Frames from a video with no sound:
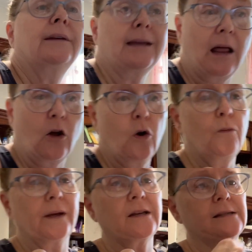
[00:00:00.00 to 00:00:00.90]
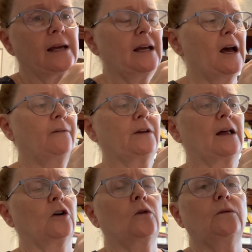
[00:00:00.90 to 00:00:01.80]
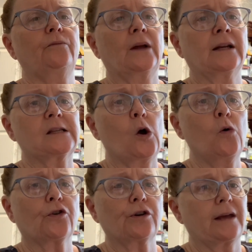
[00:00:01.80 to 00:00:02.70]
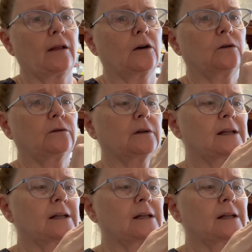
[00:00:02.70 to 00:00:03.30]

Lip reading: yellow, because they have yellow, and it's ochre yellow.